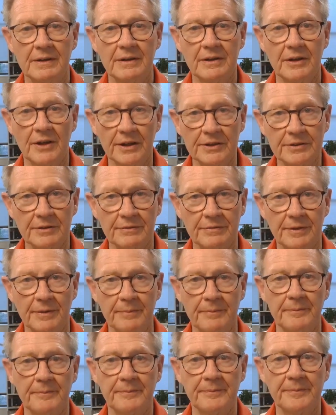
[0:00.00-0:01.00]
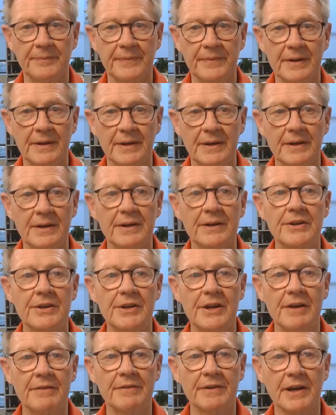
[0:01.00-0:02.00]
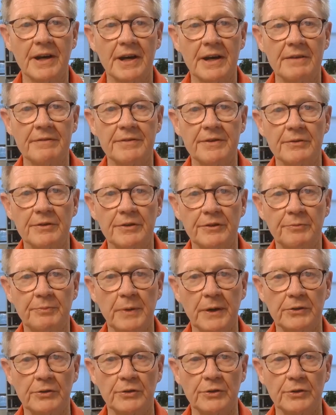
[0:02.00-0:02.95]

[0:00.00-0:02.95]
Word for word: Lots of them never gave the respect